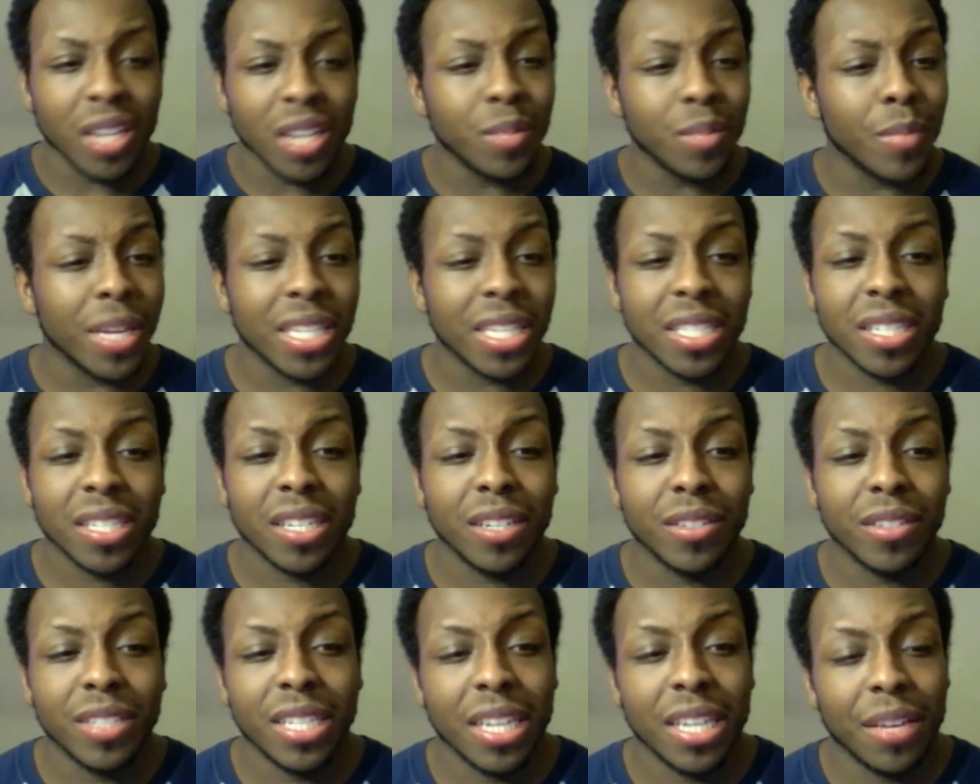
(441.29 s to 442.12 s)
Makes
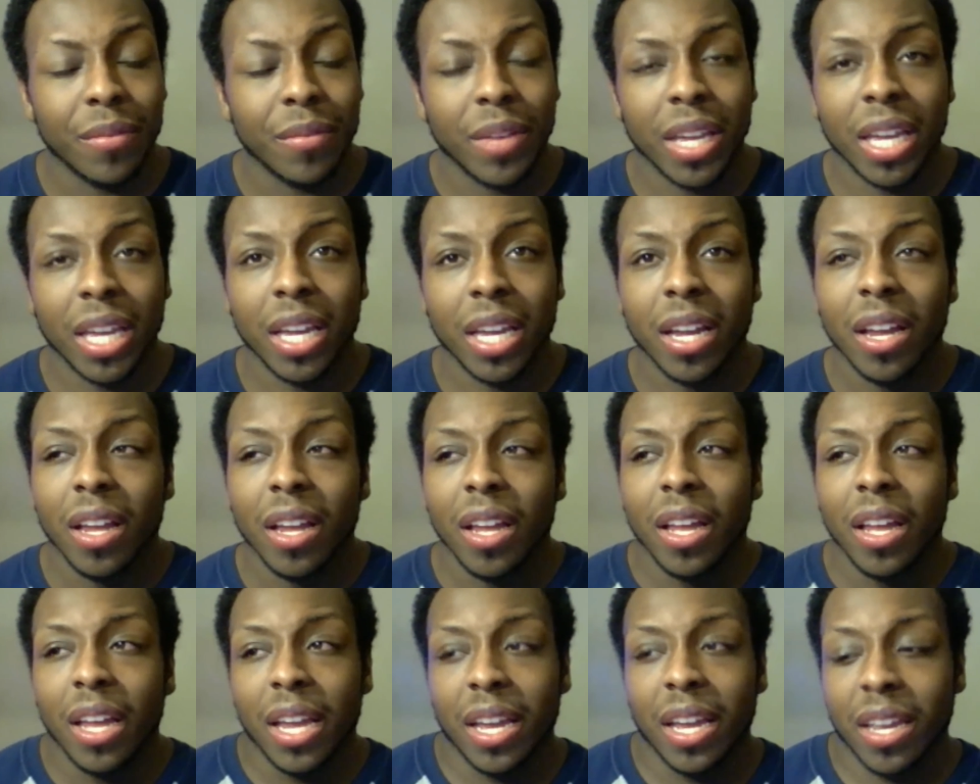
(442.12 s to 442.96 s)
good TV.
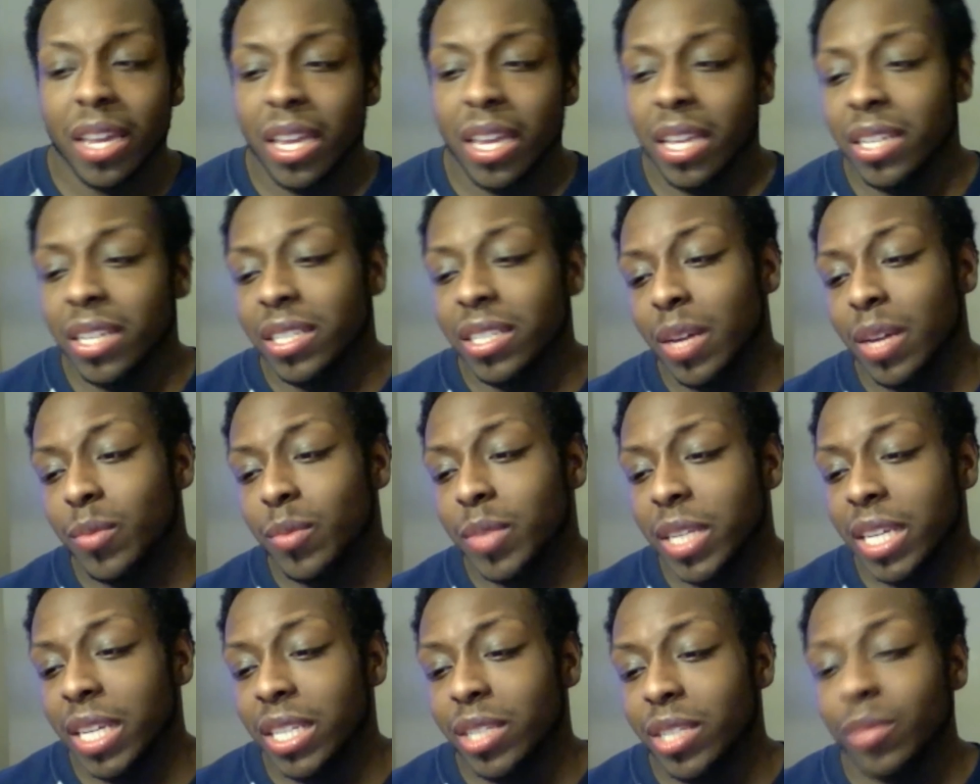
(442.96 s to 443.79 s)
And Kenya jumps
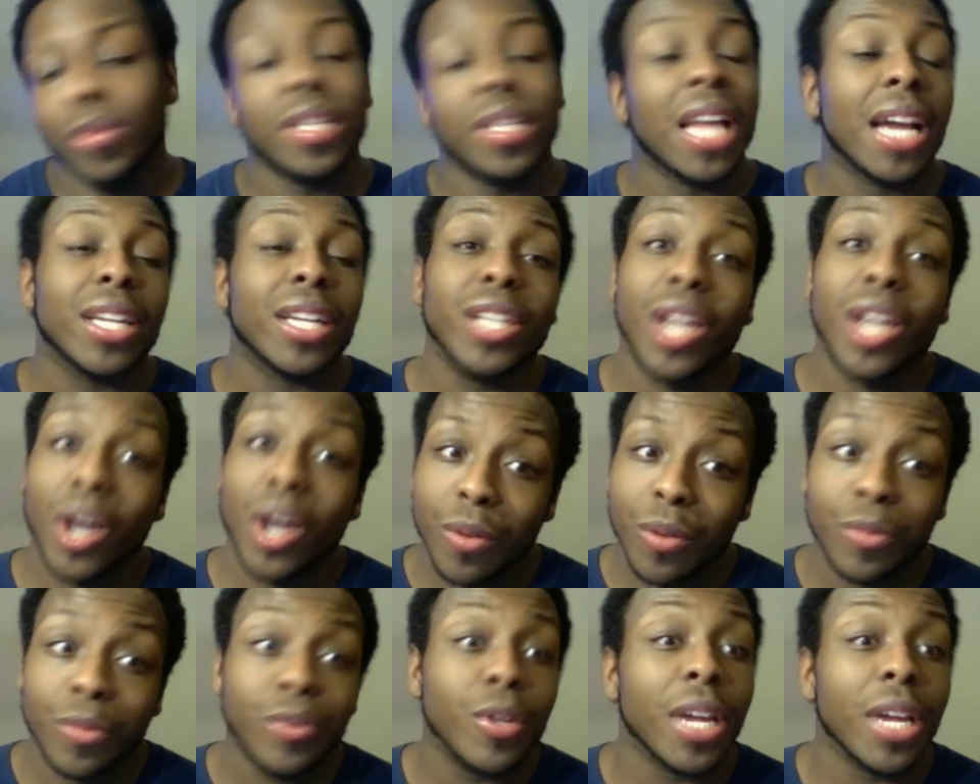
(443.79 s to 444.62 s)
in. She was like,
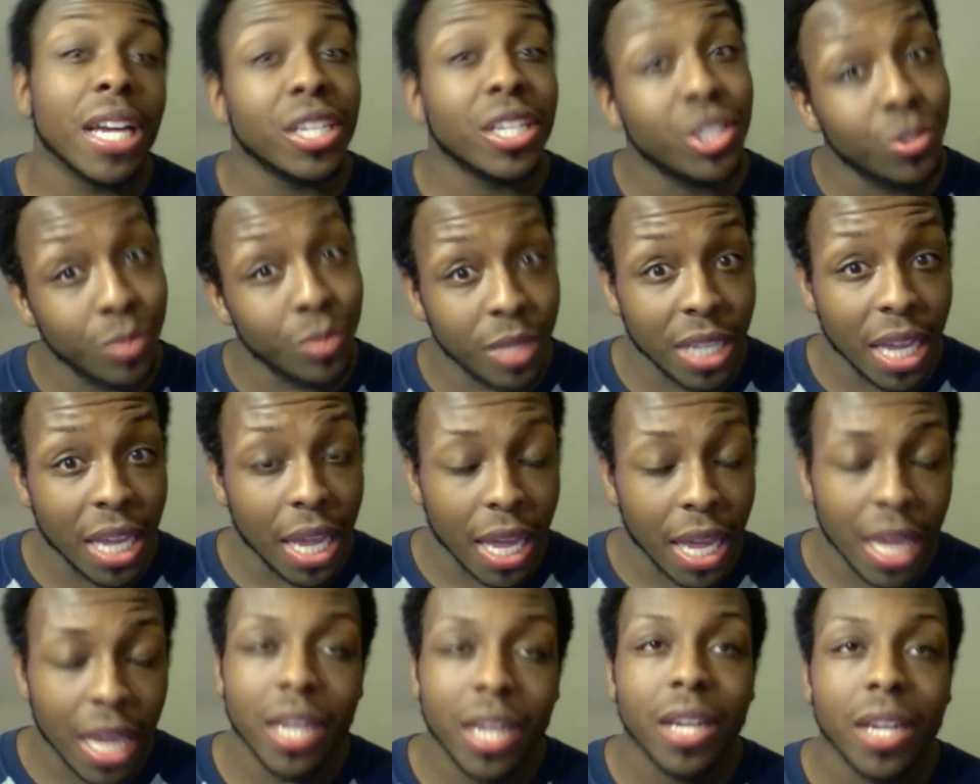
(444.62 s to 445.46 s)
"No, yes, you
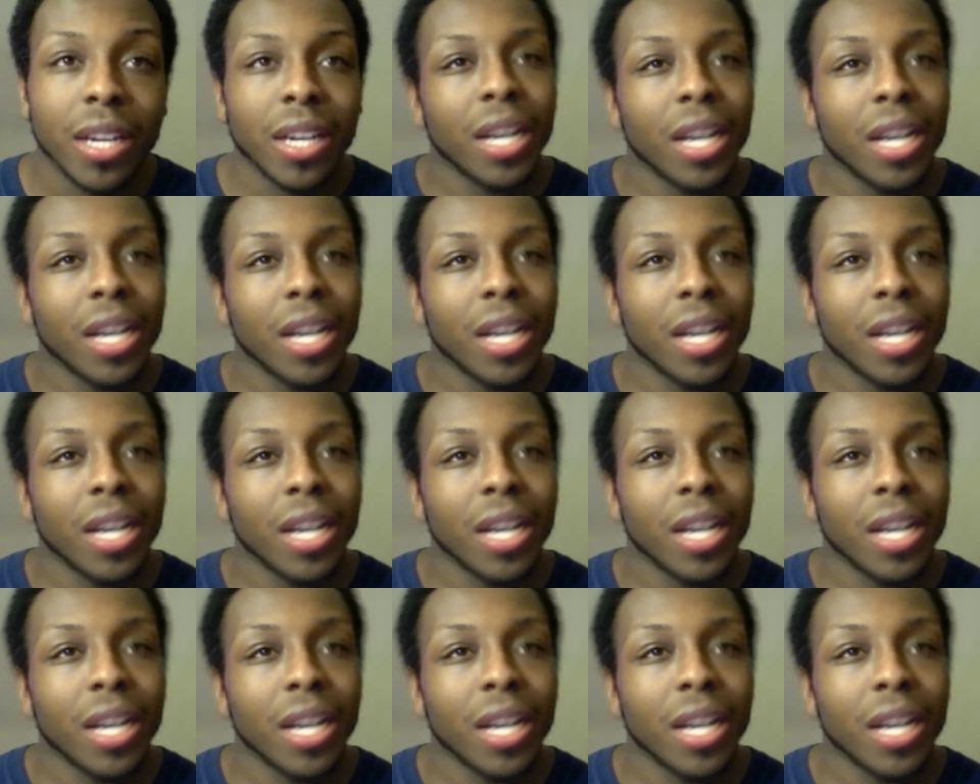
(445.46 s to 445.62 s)
did."